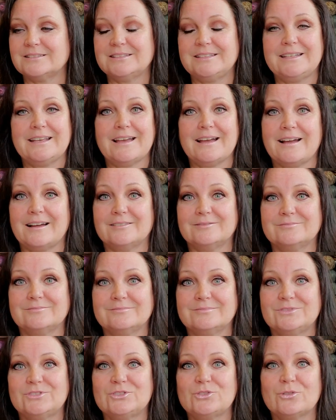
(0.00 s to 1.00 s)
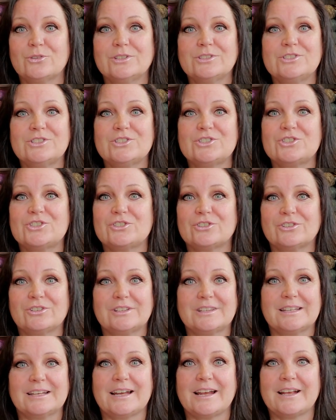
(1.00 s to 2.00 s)
yeah. George's
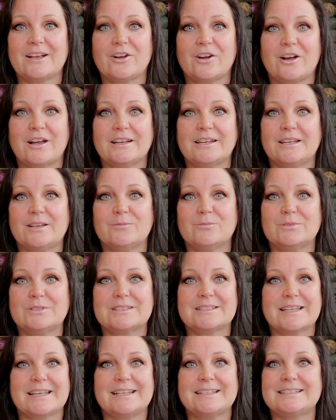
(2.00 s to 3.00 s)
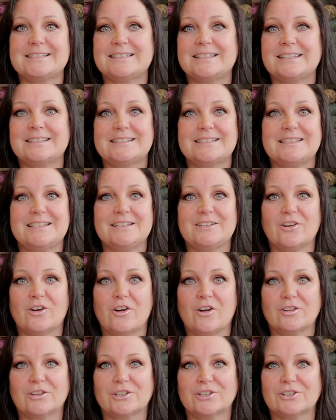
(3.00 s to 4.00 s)
shirt that I got him was like sixty
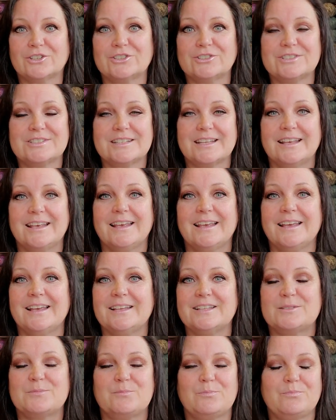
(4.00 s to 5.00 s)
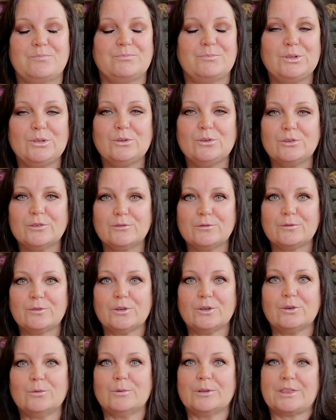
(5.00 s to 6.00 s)
dollars.
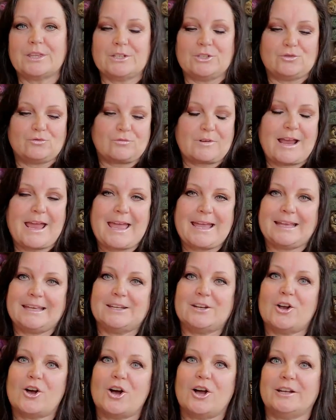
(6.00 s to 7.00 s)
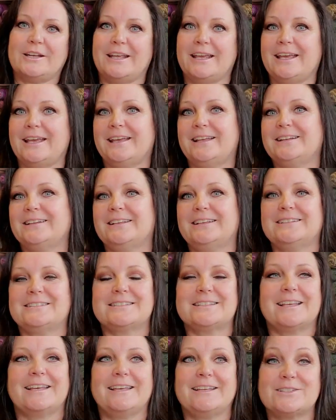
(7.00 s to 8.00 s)
Beautiful with a dragon on it, and
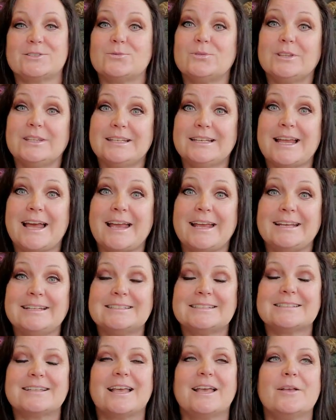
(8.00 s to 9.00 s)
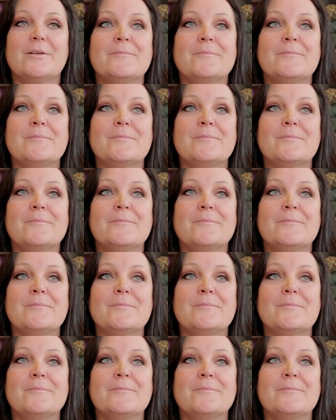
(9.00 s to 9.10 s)
it's like it's really nice.